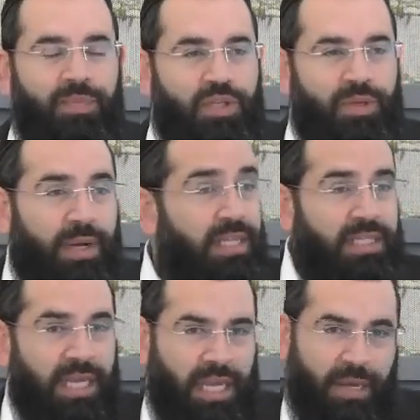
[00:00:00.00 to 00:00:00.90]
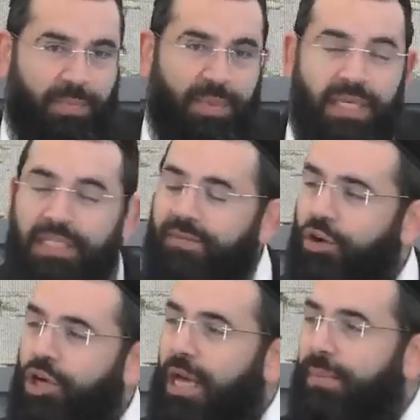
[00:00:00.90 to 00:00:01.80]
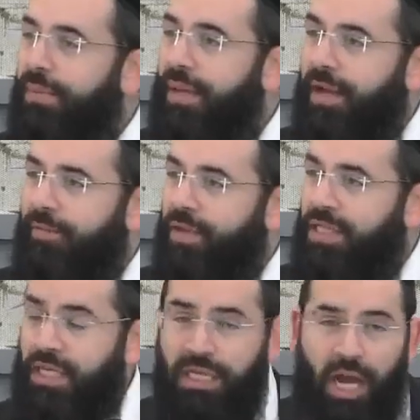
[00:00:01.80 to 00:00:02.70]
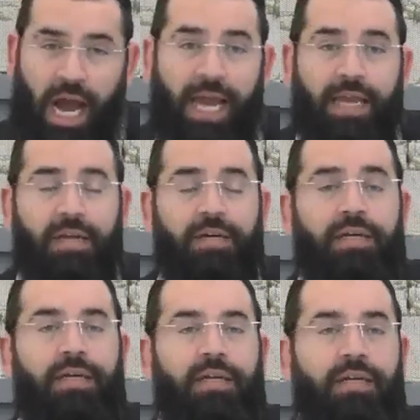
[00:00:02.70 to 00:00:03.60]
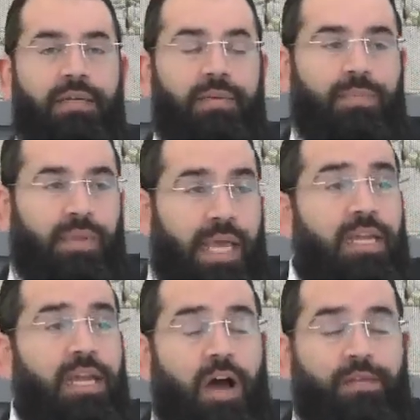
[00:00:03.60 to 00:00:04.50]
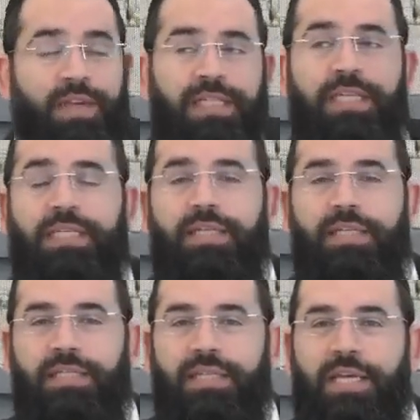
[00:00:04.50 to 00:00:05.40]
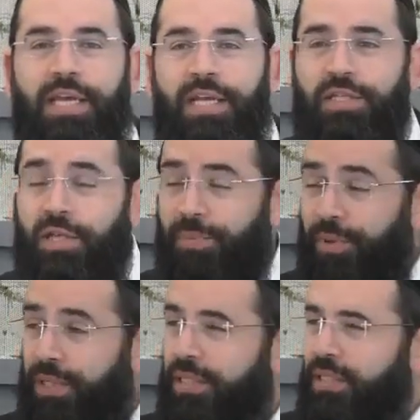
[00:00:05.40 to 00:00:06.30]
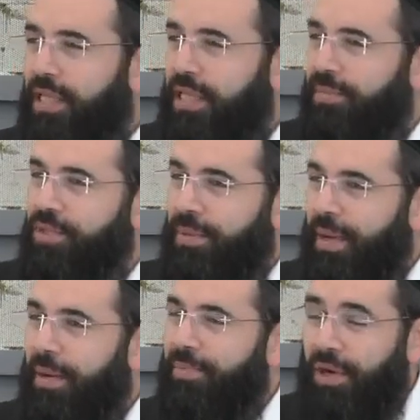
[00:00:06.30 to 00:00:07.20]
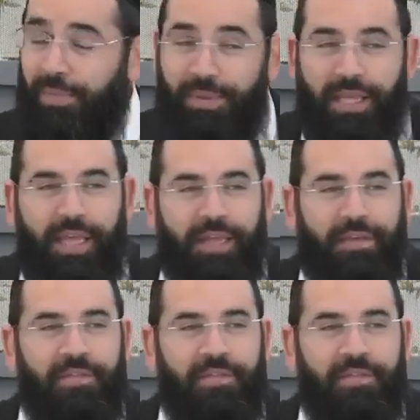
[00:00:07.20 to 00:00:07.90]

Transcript: Shabbat is like a piece of Olam Haba. It's a higher plane of existence. So a person that keeps Shabbat properly,